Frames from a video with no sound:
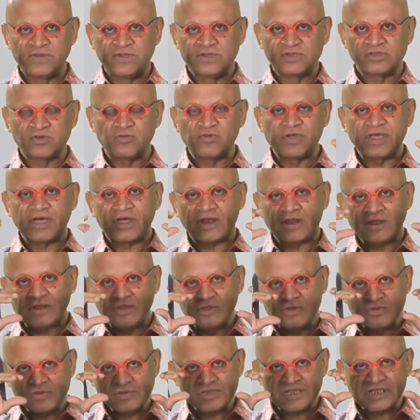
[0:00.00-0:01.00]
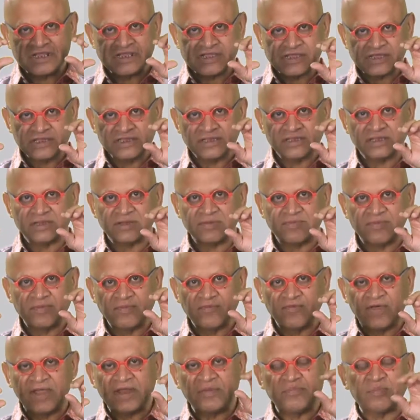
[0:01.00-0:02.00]
So we are using this
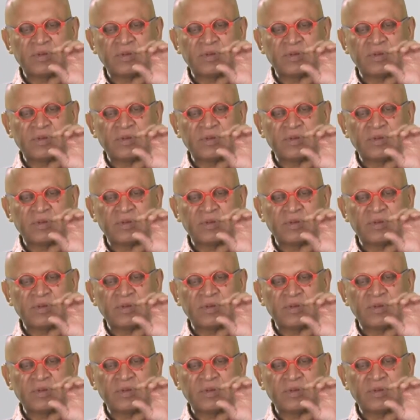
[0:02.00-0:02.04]
very